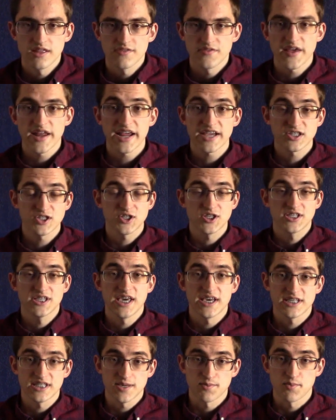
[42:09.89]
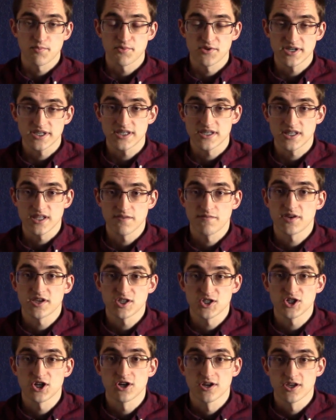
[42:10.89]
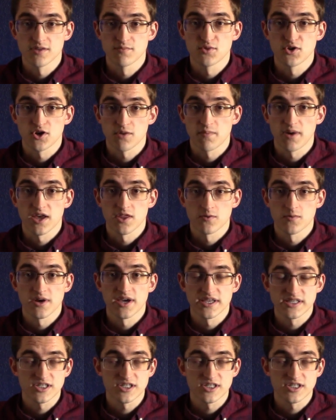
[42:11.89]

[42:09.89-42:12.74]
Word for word: That actually takes up a pretty significant chunk of the book, by the way.